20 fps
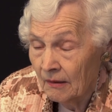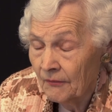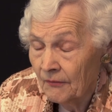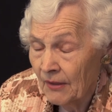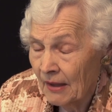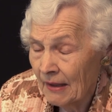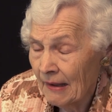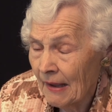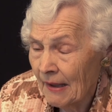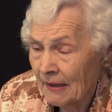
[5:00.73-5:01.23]

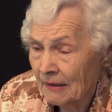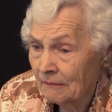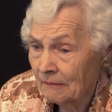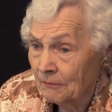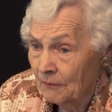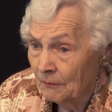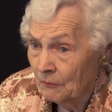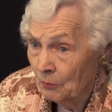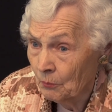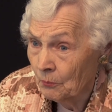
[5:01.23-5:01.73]

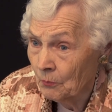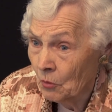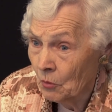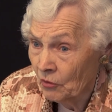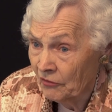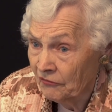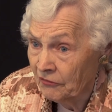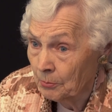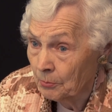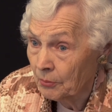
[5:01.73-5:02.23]
had
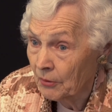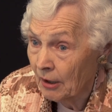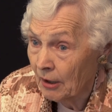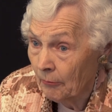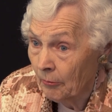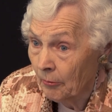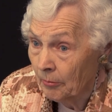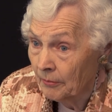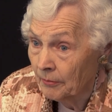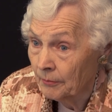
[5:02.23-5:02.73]
more of a
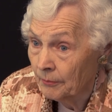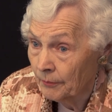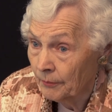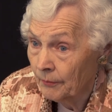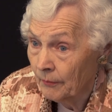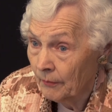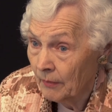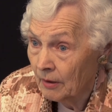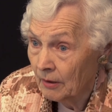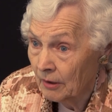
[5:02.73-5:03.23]
problem
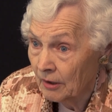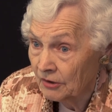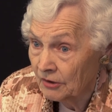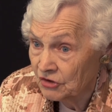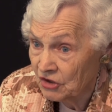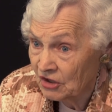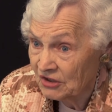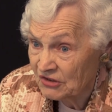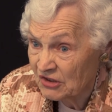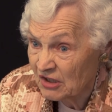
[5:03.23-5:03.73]

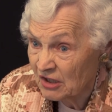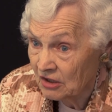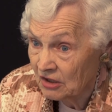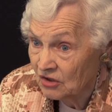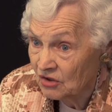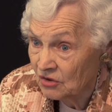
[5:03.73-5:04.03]
adjusting